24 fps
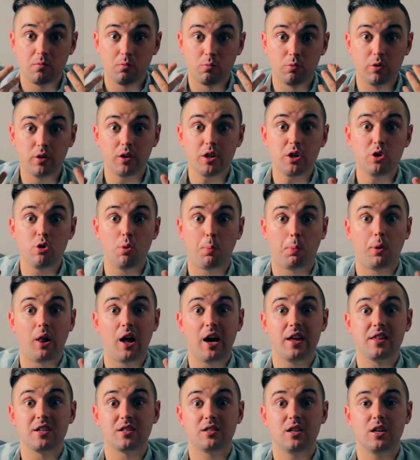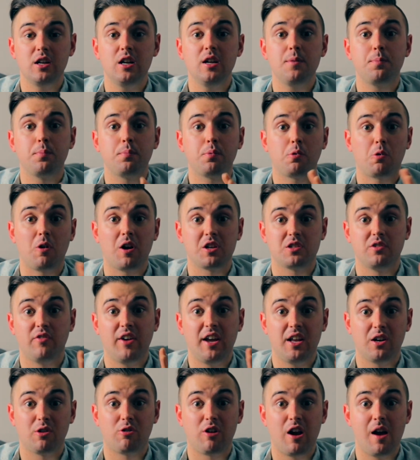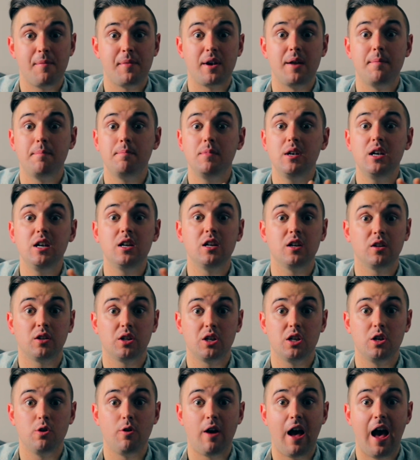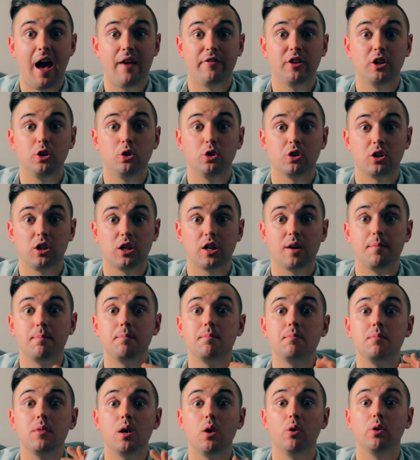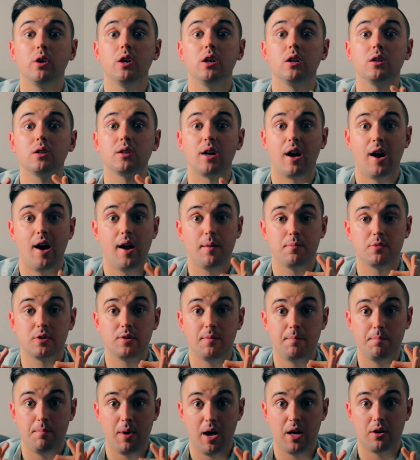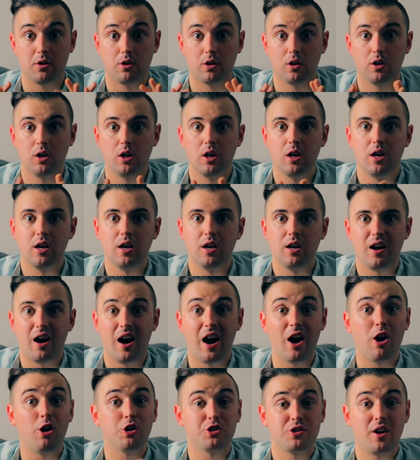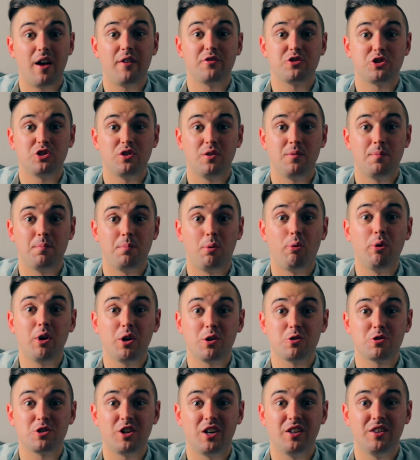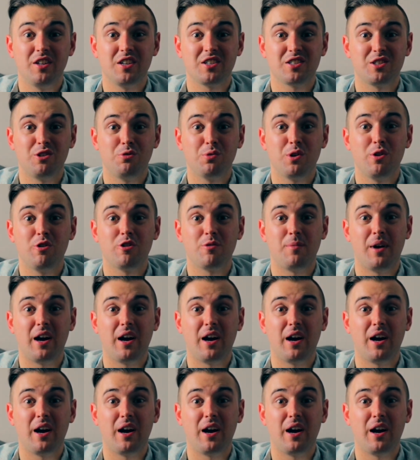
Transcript: Really, you apply this to any progressive anagram and immediately you have it looking a million times better. I also have some pointers on this that will go into